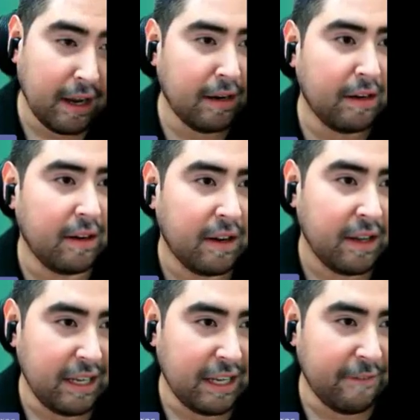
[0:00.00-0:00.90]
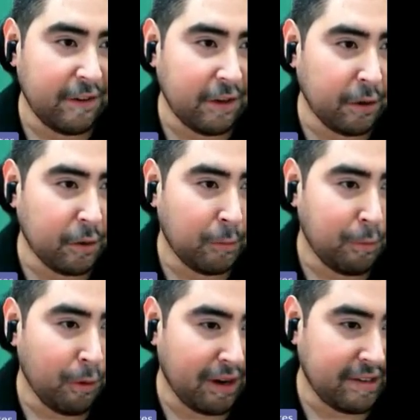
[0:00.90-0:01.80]
And if you
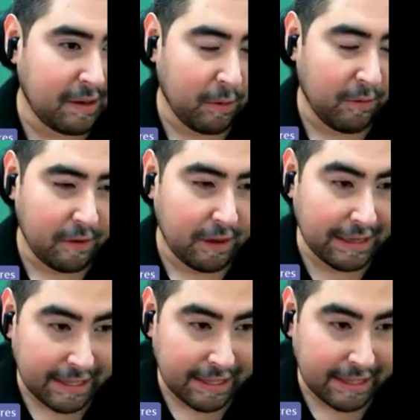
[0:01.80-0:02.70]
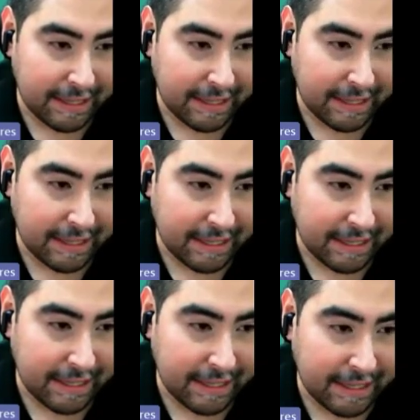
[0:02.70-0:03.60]
press listen,
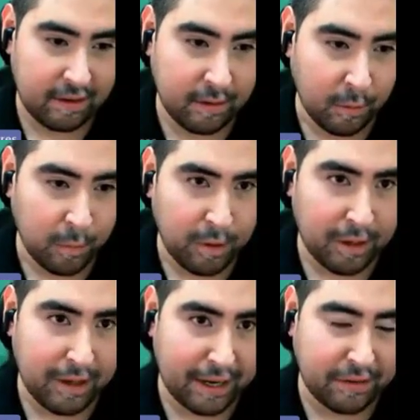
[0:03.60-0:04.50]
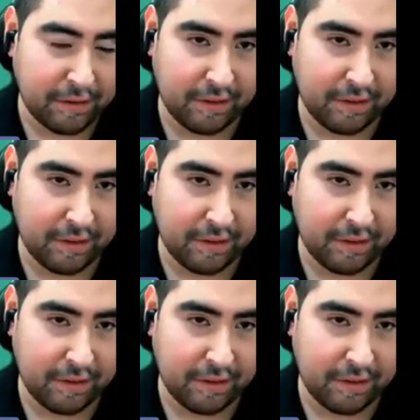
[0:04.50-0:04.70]
it will